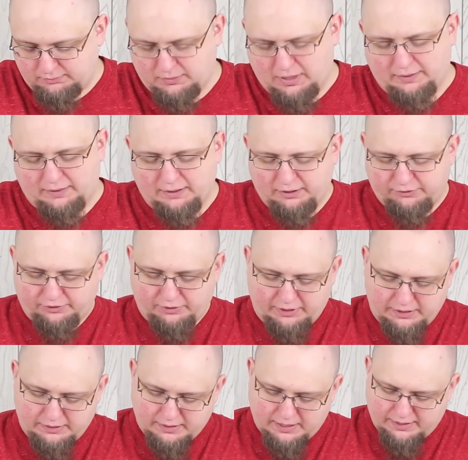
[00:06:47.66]
I think it's
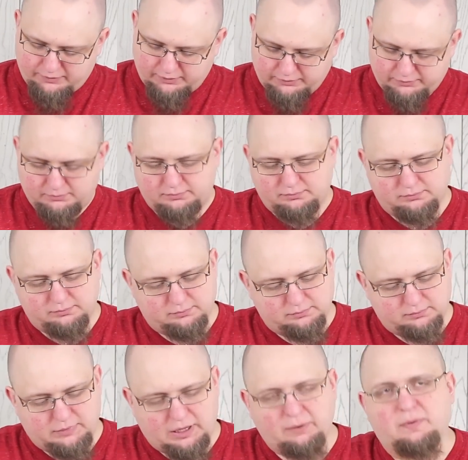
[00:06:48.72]
unique. I
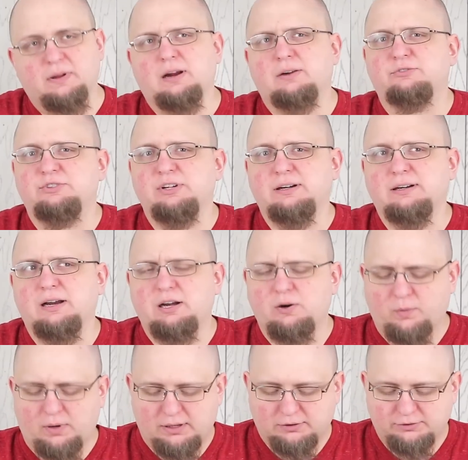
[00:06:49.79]
don't think I've seen it
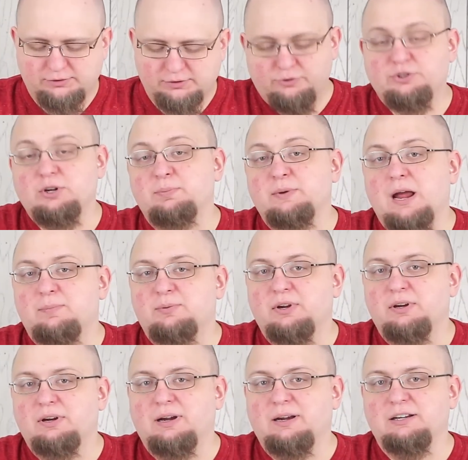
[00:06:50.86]
anywhere else. Ship
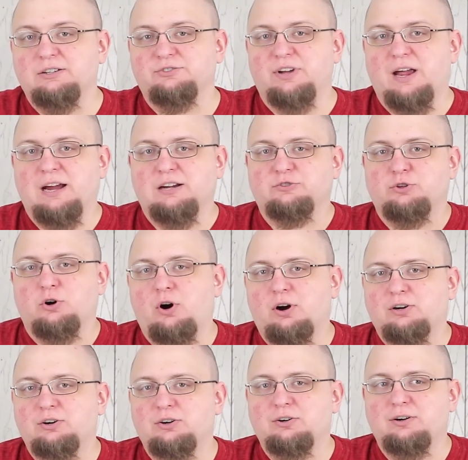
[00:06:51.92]
captain is a
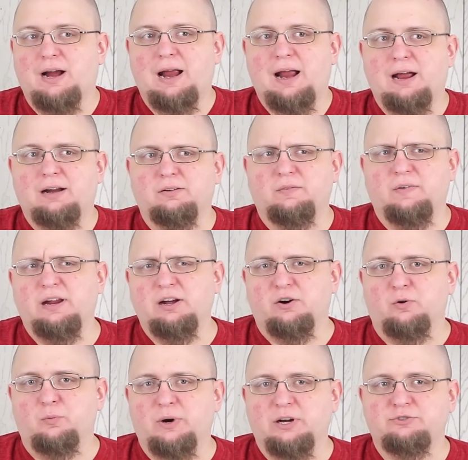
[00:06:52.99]
talker and
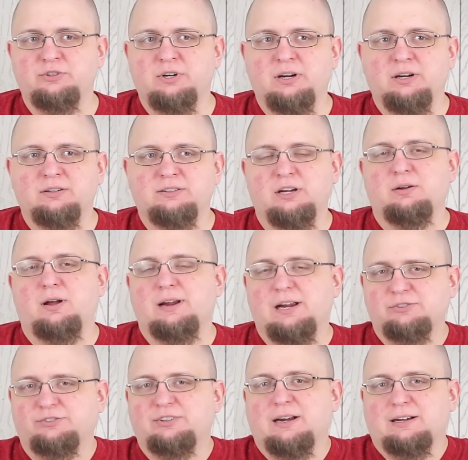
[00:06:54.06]
leader, which I
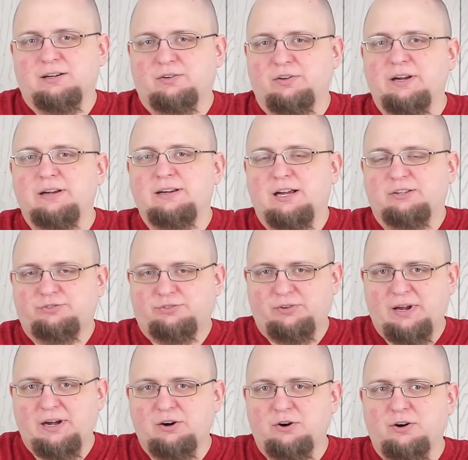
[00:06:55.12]
guess technically, yes,
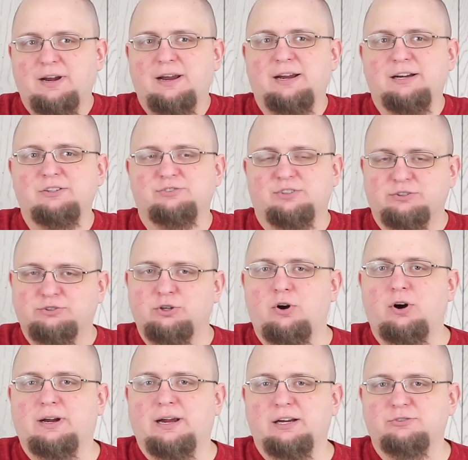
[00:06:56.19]
leader is a
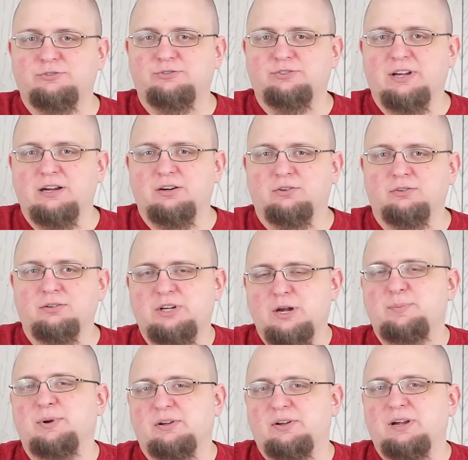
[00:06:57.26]
talking skill.
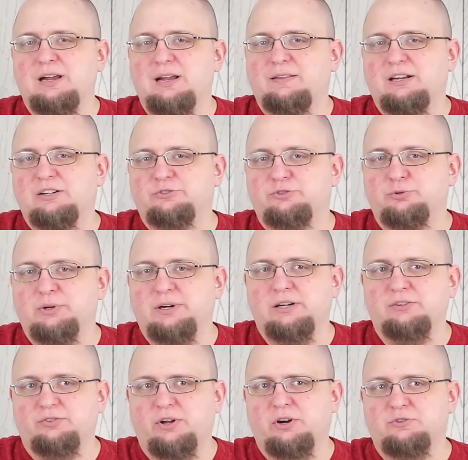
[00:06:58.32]
Typically in these
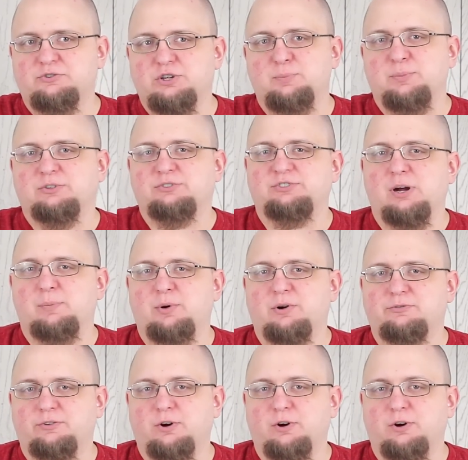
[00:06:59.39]
trees, leadership is separate